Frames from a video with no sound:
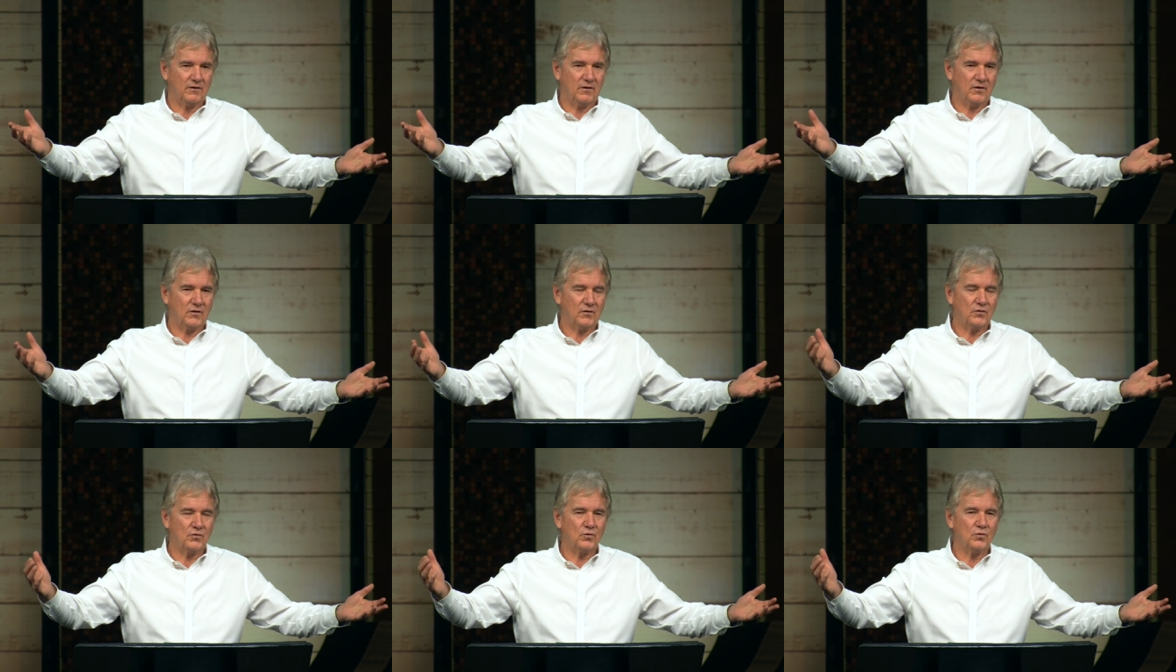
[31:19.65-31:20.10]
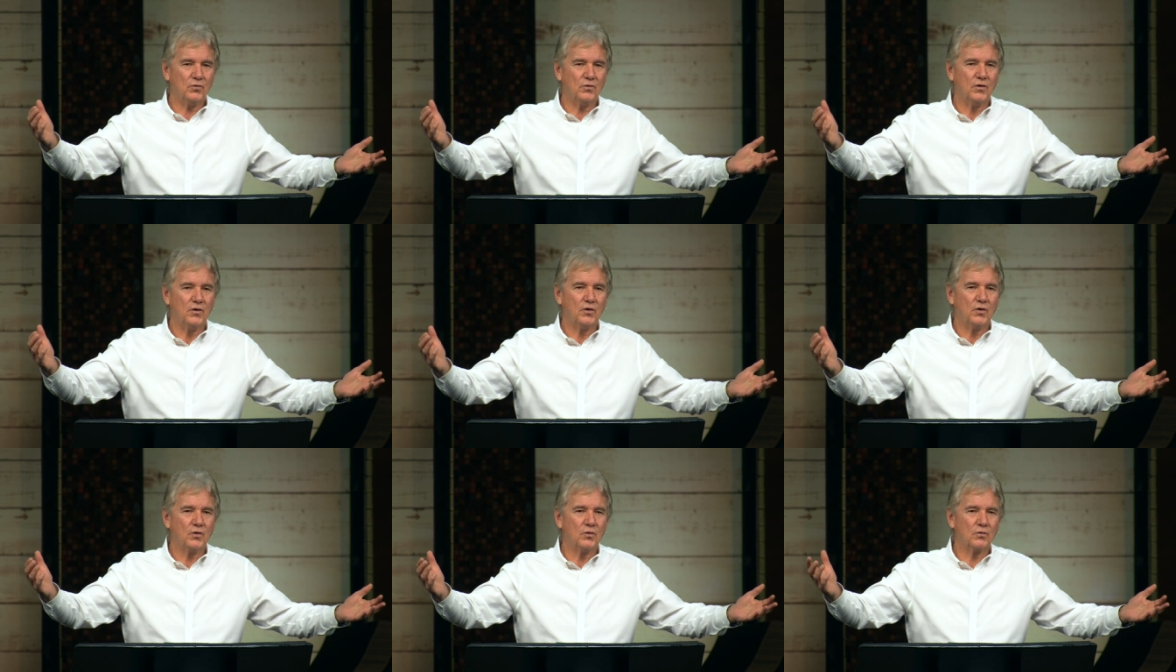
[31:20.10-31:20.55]
or who,
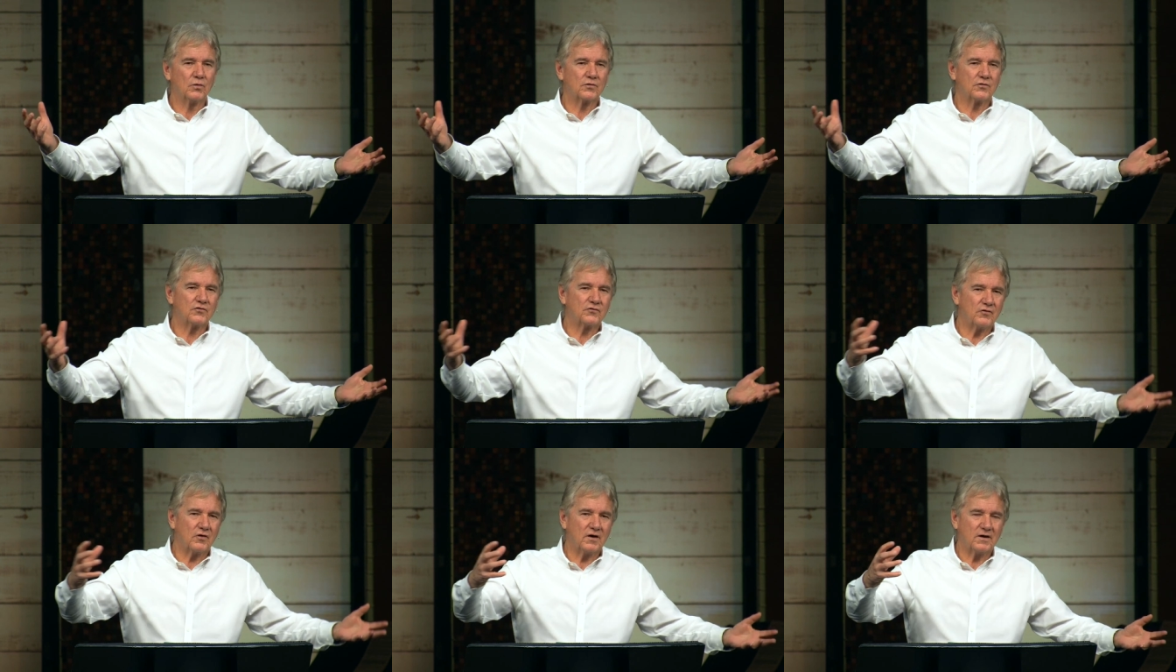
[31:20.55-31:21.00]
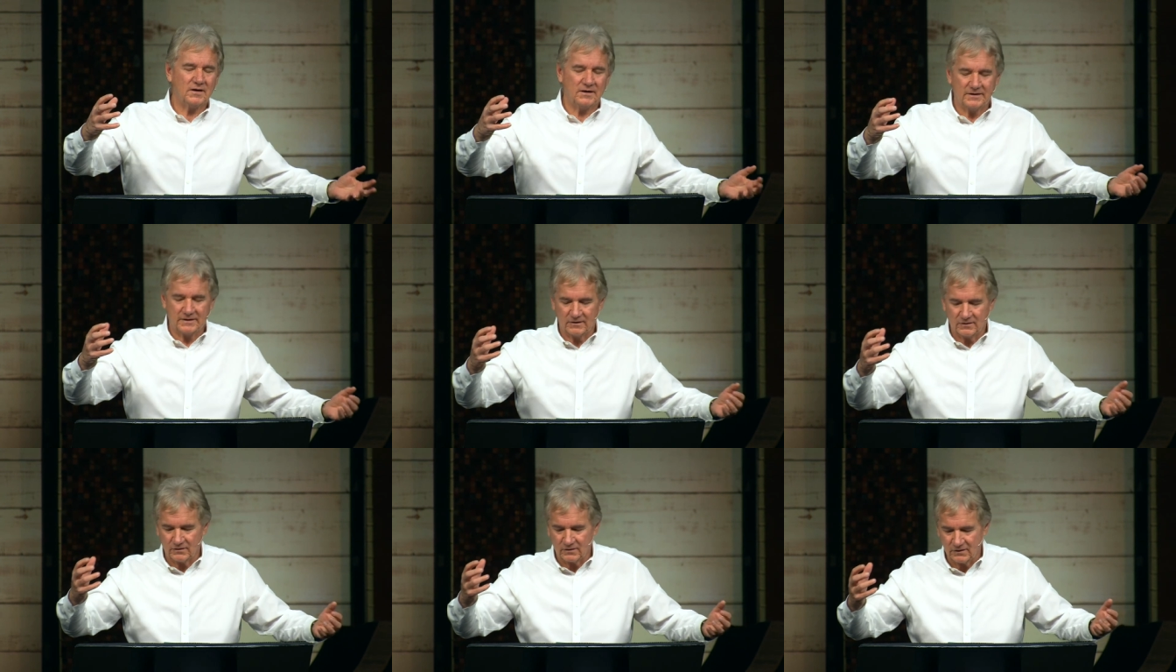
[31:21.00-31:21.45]
who are
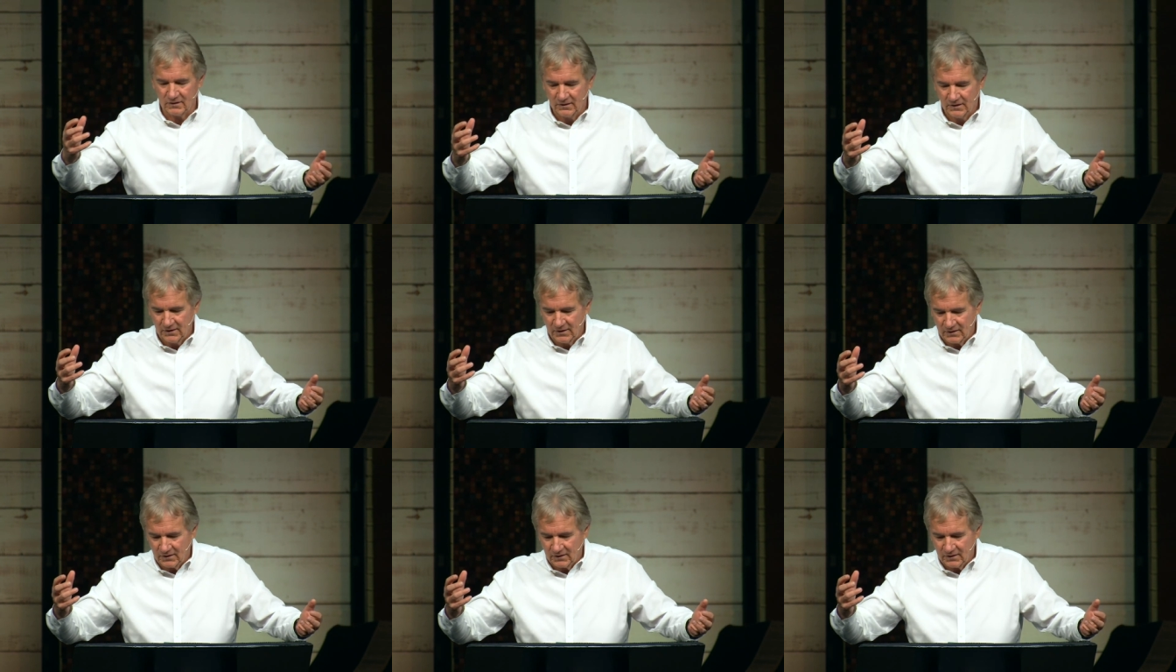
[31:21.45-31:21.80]
struggling or,